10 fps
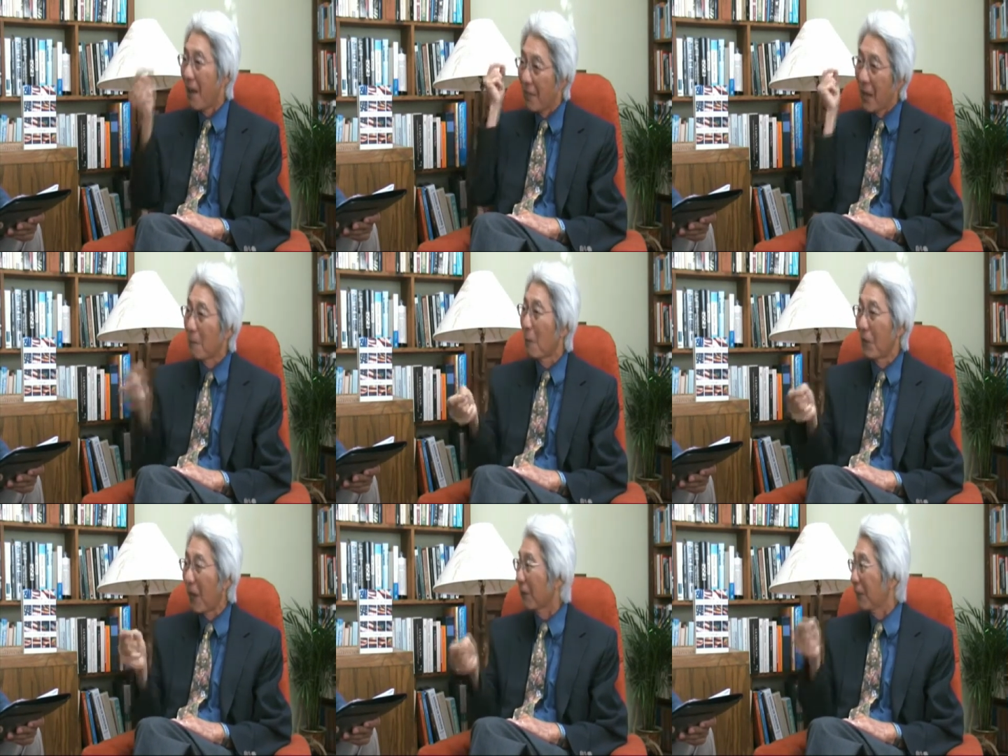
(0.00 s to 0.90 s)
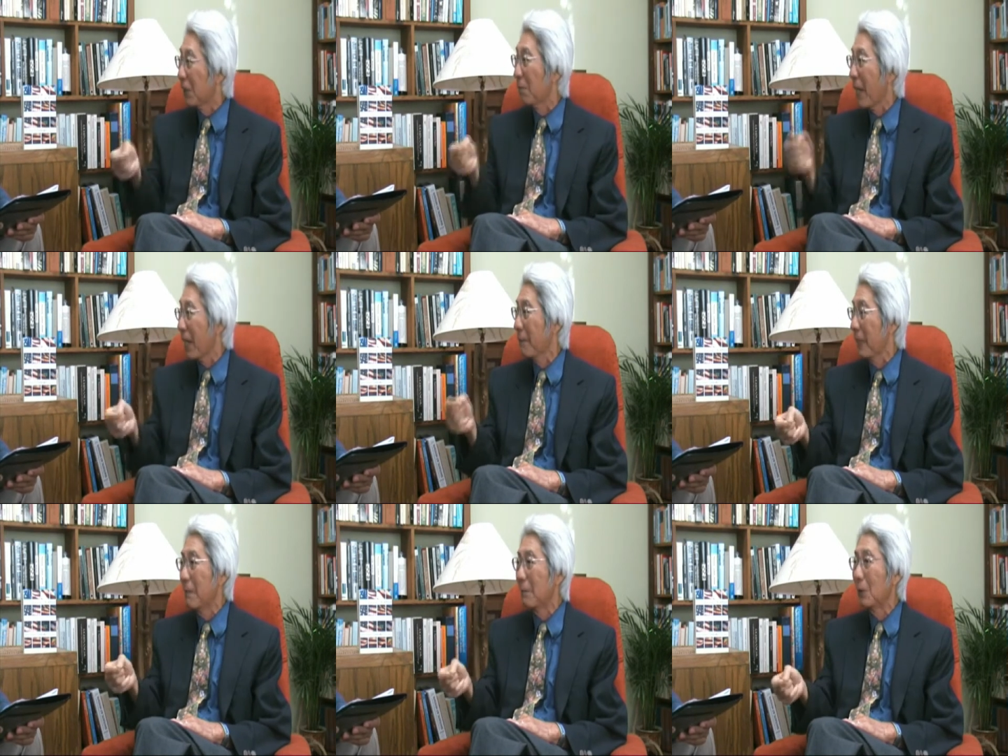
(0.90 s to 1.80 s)
that without these black men
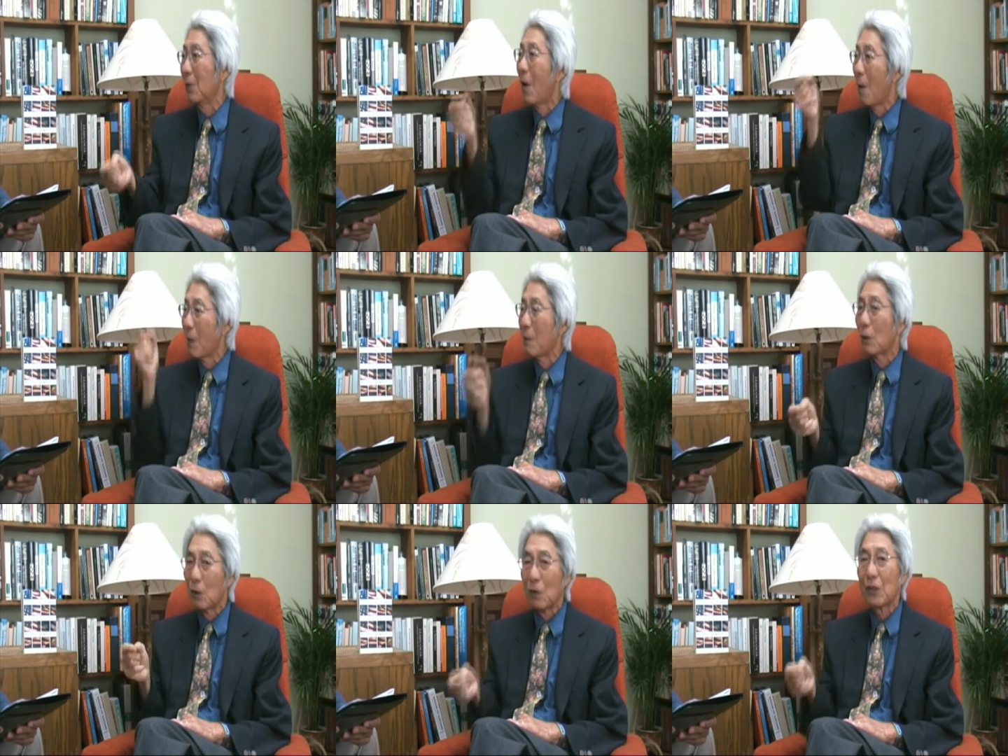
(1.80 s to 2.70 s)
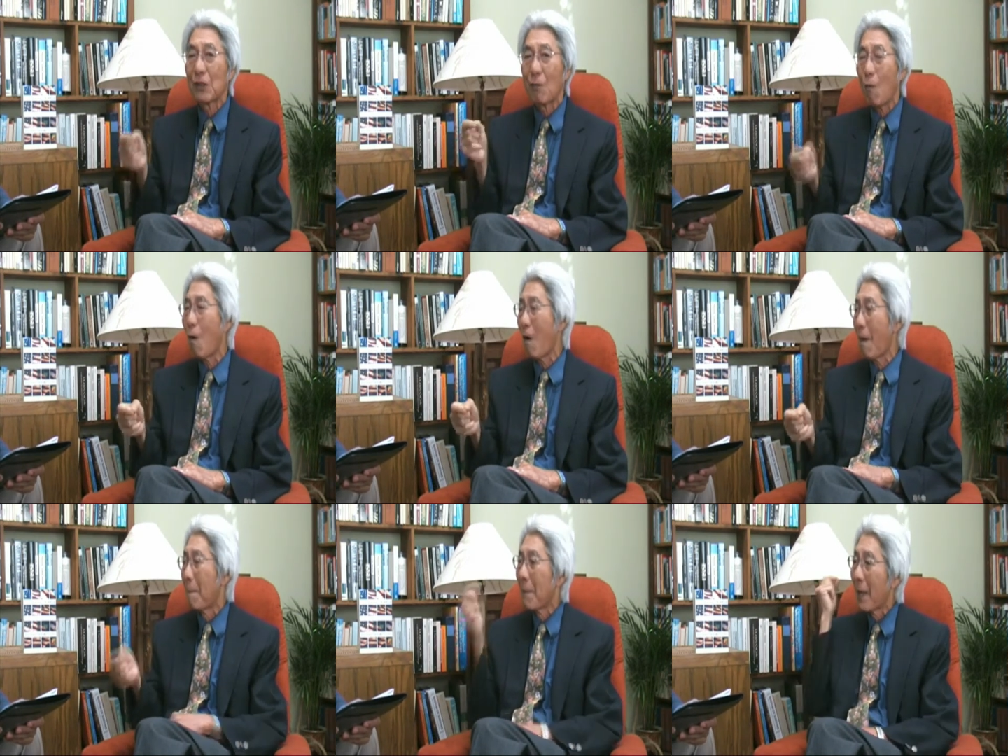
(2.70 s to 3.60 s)
in blue, we would lose the war.
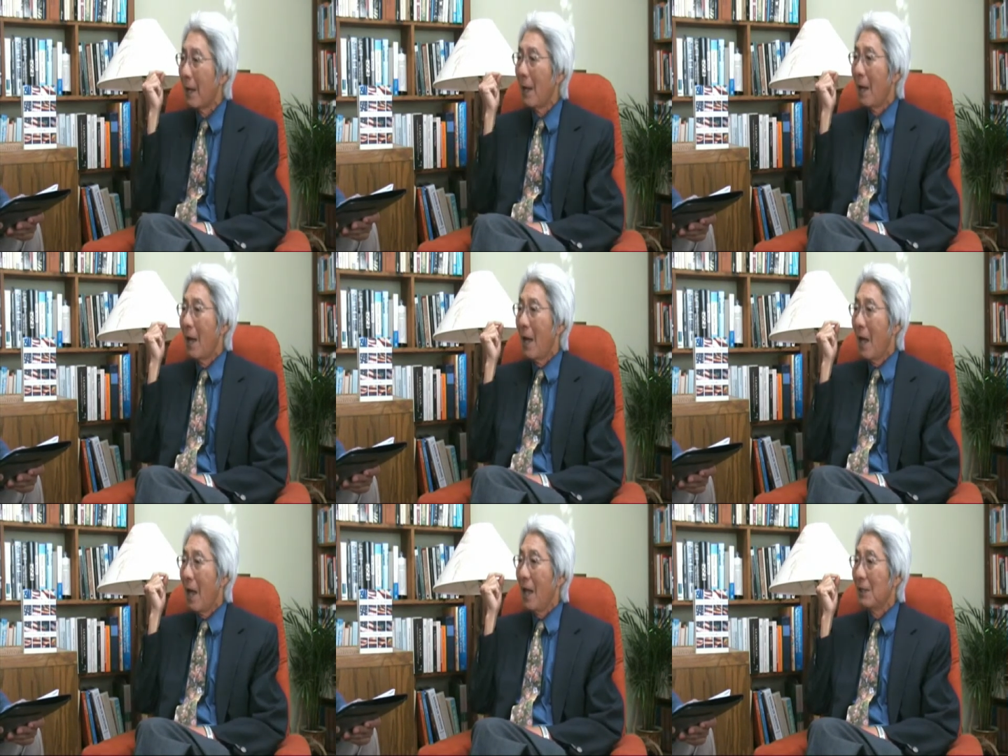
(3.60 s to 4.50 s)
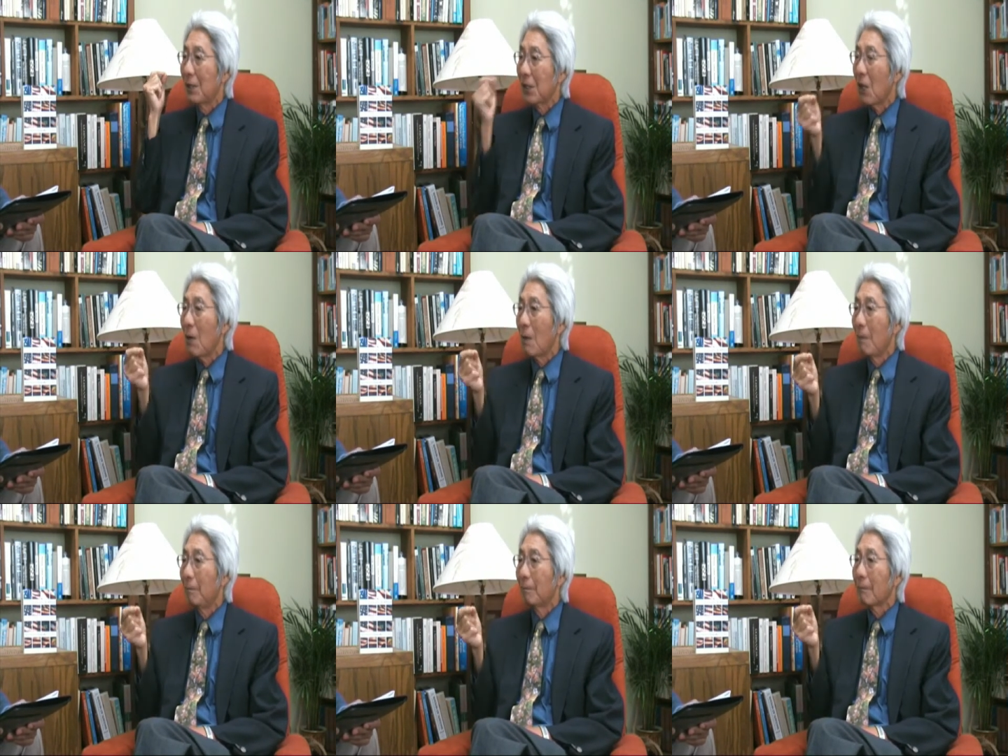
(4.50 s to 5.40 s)
And so,
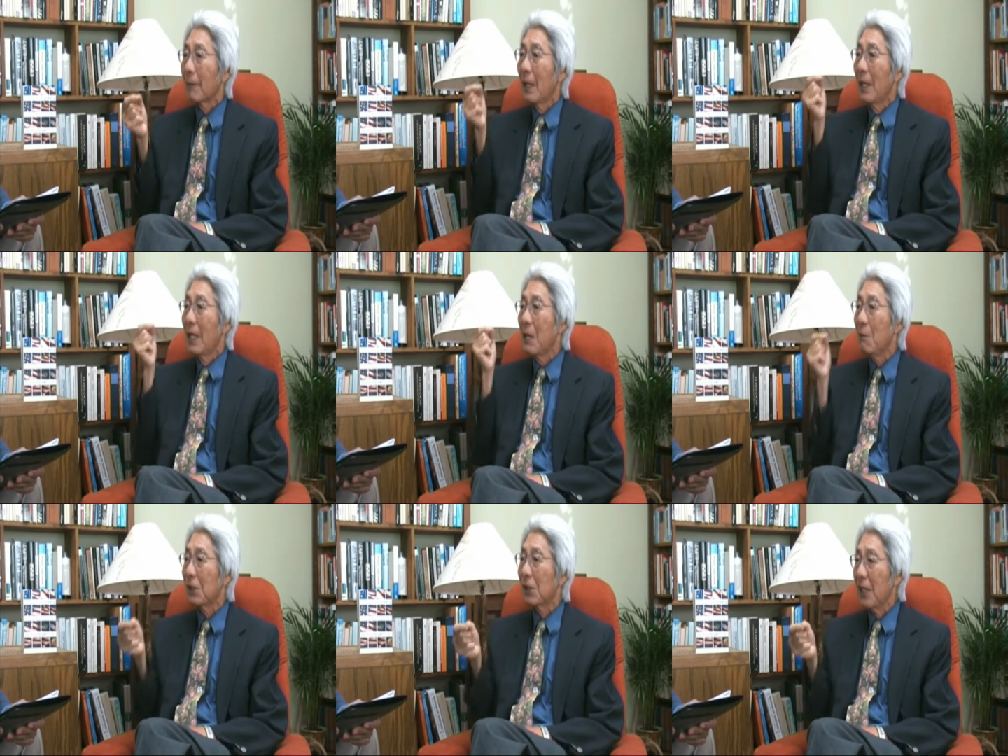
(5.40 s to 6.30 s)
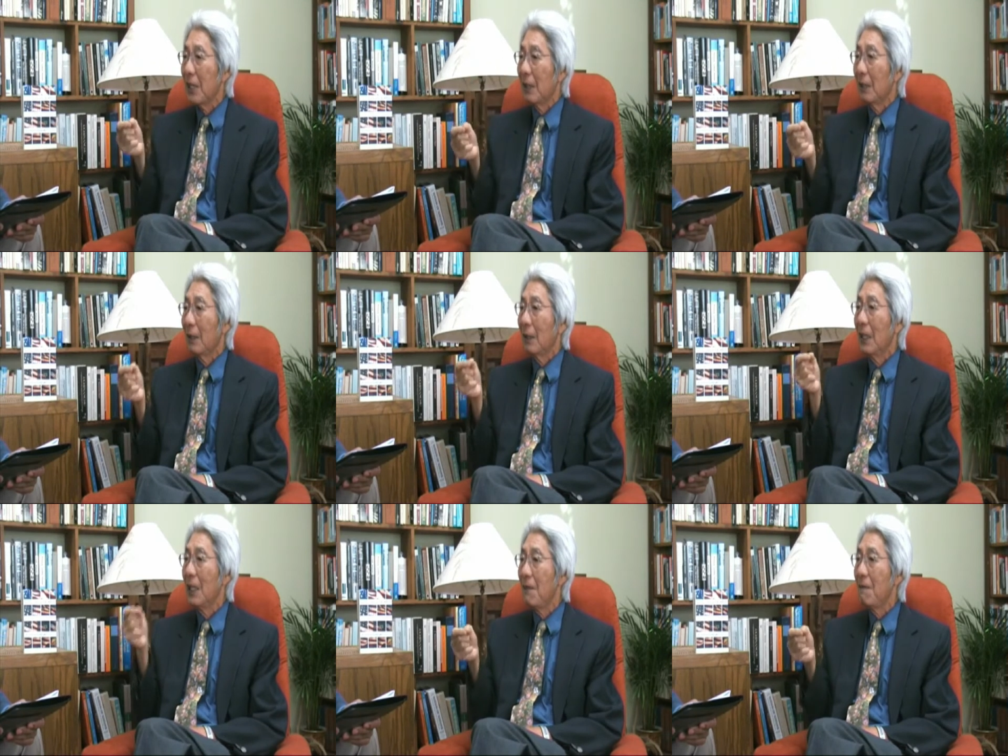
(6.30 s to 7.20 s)
he was saying,
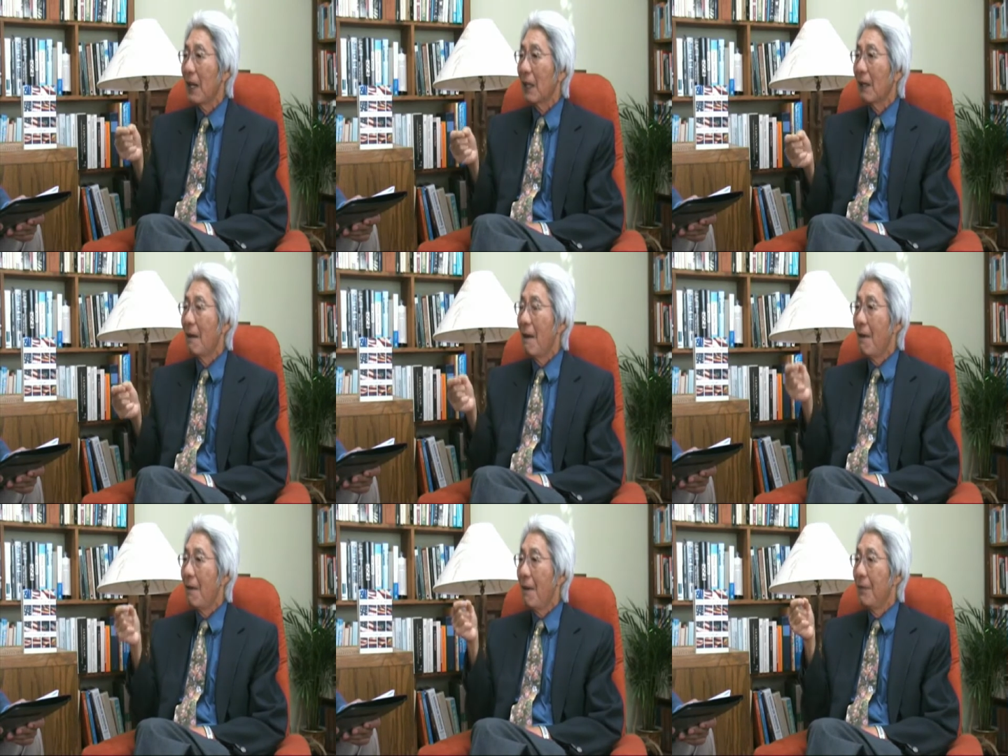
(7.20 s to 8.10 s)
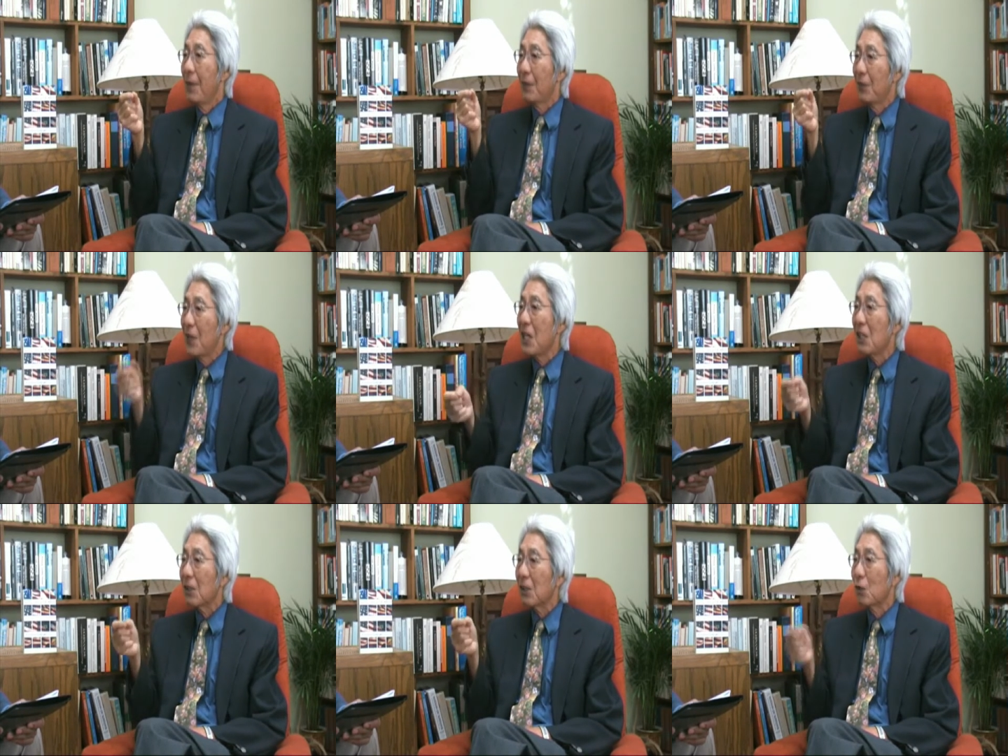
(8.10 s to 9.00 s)
in effect, that
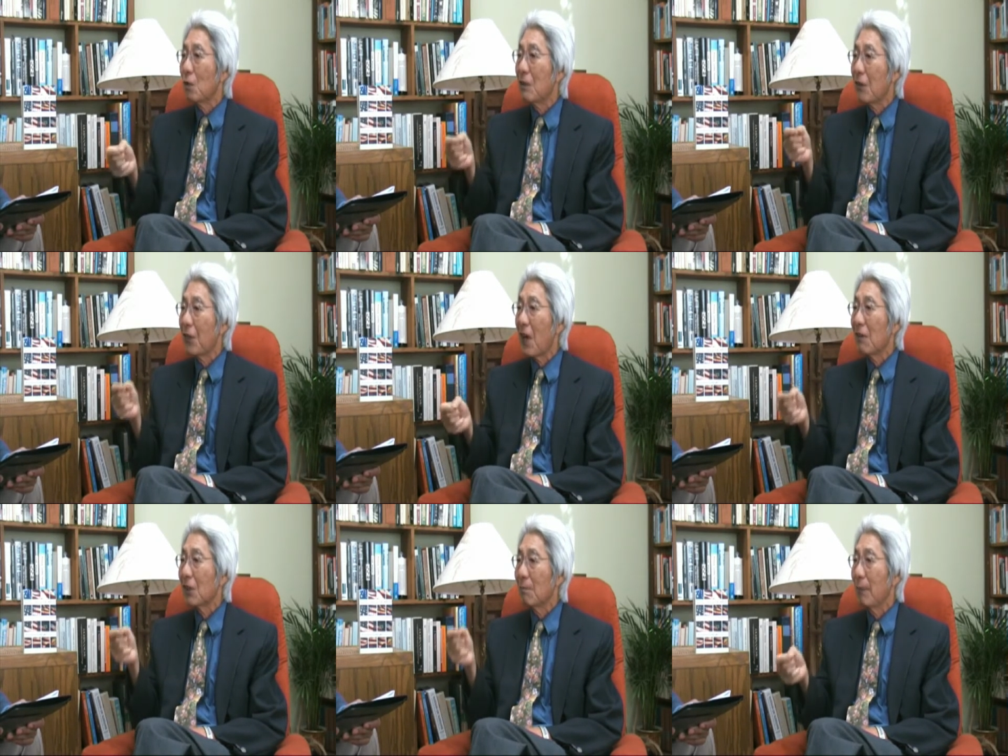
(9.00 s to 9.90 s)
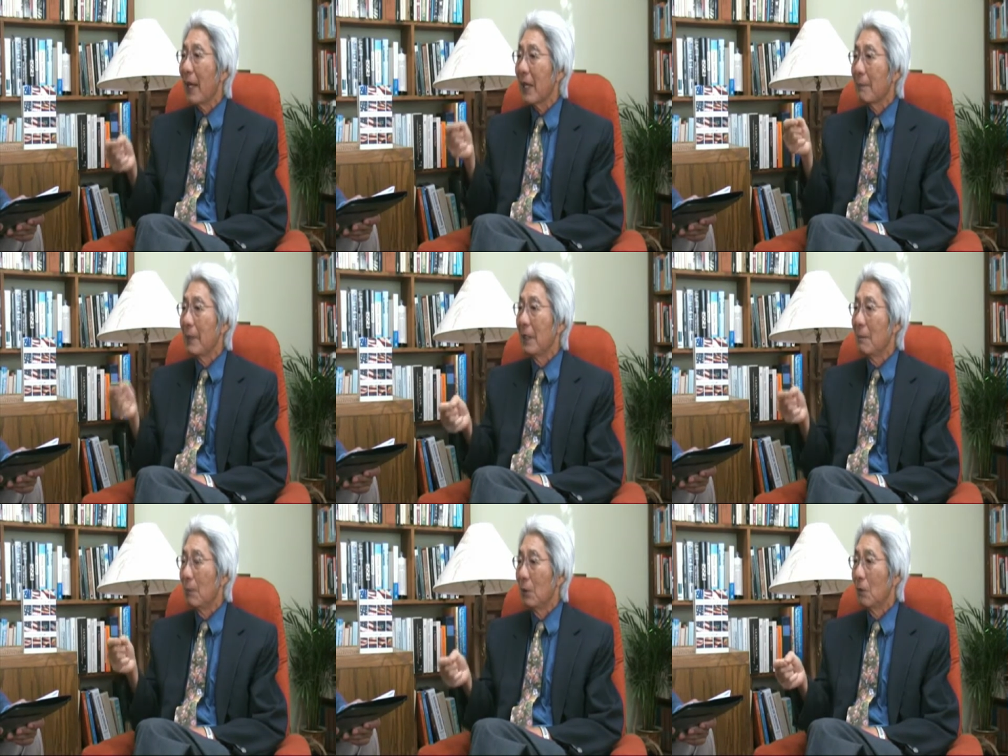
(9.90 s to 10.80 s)
these 200,000 black men in
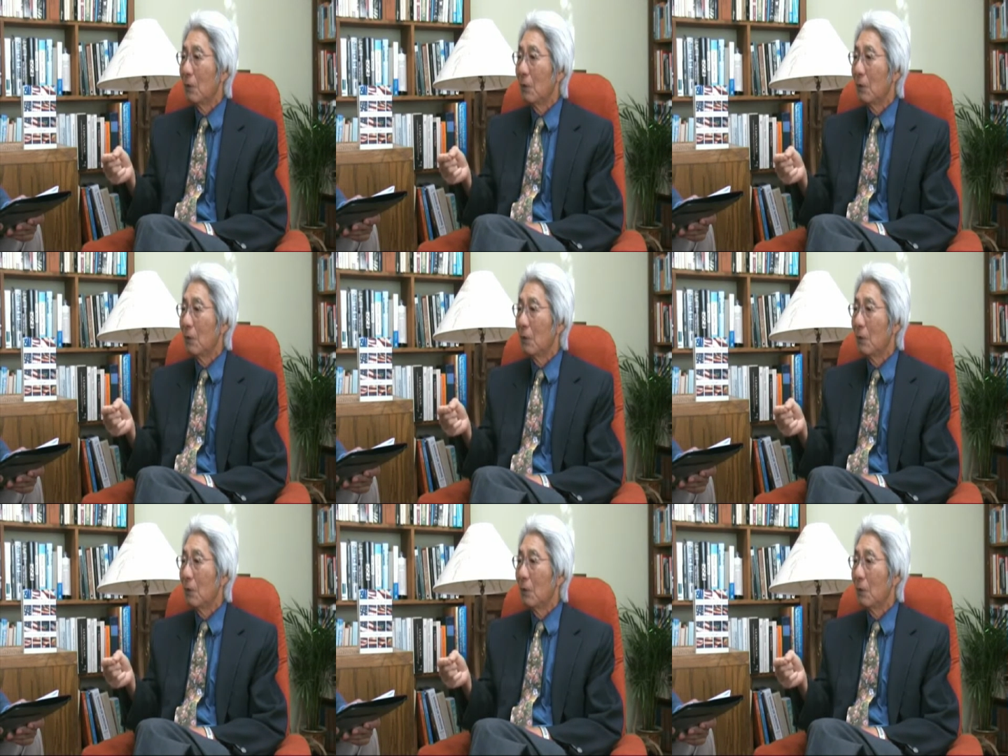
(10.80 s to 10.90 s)
blue